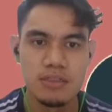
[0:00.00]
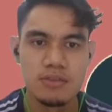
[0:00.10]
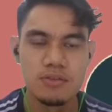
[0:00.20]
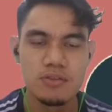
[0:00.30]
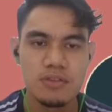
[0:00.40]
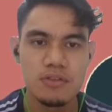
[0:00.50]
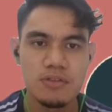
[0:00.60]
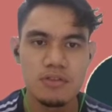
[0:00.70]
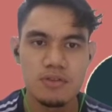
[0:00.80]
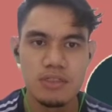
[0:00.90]
In
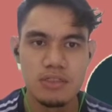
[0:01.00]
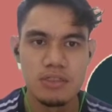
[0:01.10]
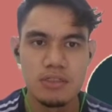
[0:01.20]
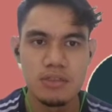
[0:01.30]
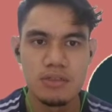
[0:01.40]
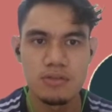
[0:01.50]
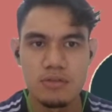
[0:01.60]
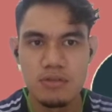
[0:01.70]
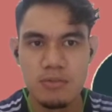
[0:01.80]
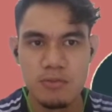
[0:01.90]
2020,
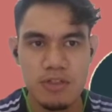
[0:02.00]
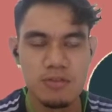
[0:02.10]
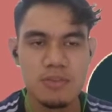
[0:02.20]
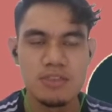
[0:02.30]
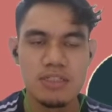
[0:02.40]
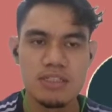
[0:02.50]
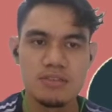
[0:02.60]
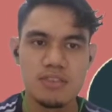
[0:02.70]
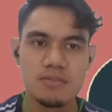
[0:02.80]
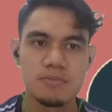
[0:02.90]
global biomass
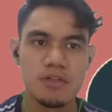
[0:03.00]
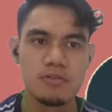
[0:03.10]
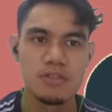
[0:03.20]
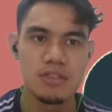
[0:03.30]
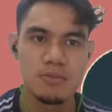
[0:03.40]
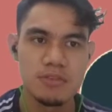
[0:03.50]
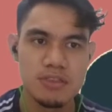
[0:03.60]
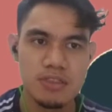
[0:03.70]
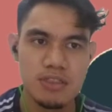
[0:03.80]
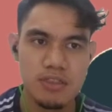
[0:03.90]
electric power
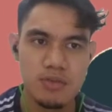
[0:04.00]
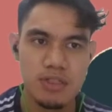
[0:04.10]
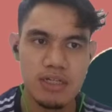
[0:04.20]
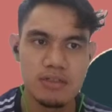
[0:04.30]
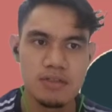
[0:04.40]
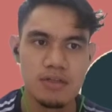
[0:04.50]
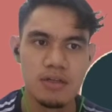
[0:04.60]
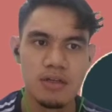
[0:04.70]
capacity stood at